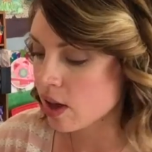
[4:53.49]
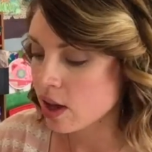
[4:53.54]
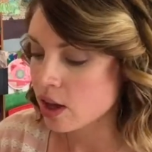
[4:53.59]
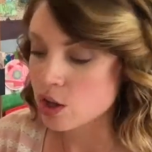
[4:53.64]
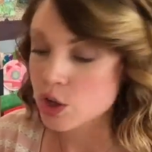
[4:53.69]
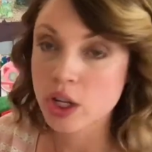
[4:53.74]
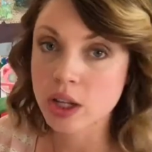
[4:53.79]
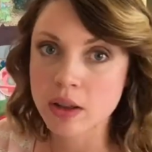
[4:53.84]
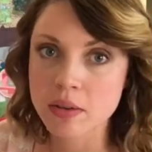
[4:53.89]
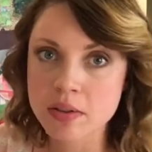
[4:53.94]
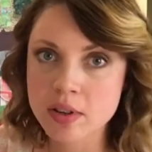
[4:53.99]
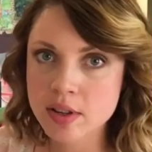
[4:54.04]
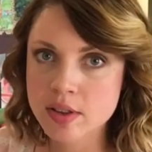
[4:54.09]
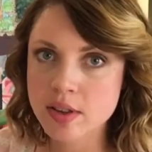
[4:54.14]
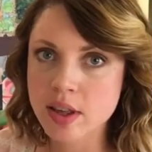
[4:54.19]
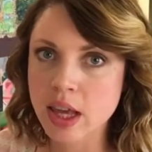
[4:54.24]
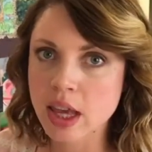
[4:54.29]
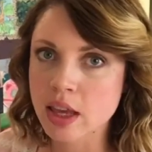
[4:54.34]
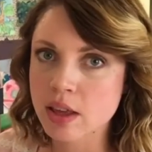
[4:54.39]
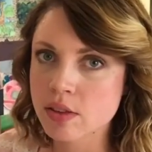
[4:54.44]
She loves to
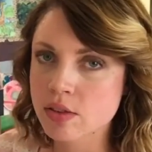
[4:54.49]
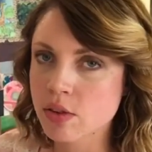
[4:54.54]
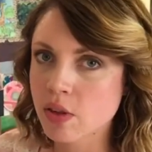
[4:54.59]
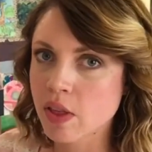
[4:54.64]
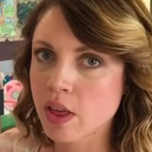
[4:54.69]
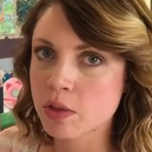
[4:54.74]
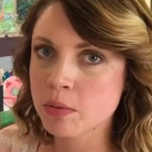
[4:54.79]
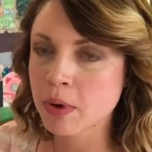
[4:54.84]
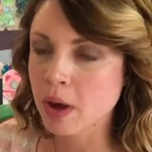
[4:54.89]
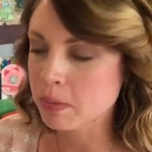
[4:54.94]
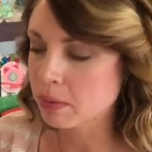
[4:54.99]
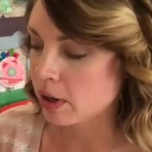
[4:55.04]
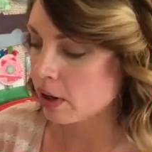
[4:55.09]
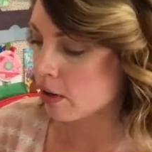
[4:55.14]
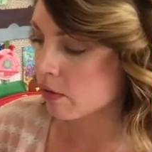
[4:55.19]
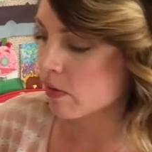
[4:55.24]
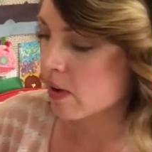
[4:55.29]
sing, so that's probably her